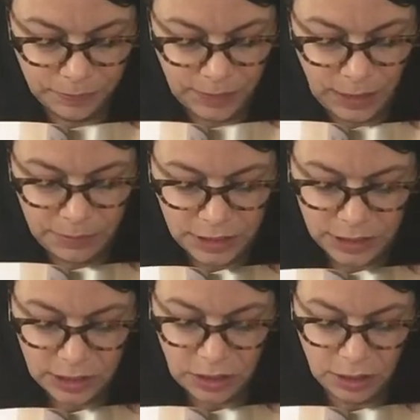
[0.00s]

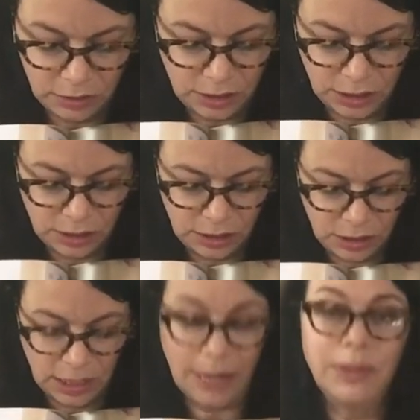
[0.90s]
Images are just
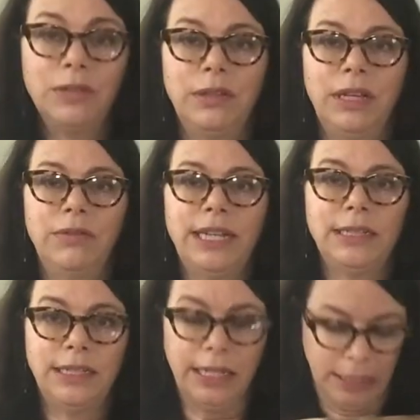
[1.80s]
absolutely
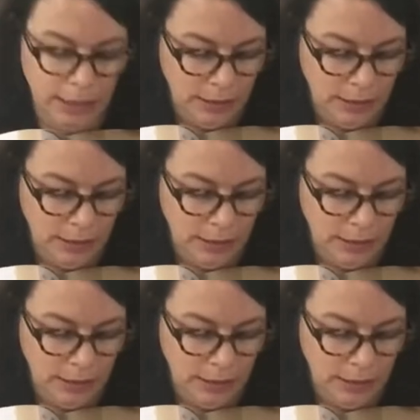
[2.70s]
arresting.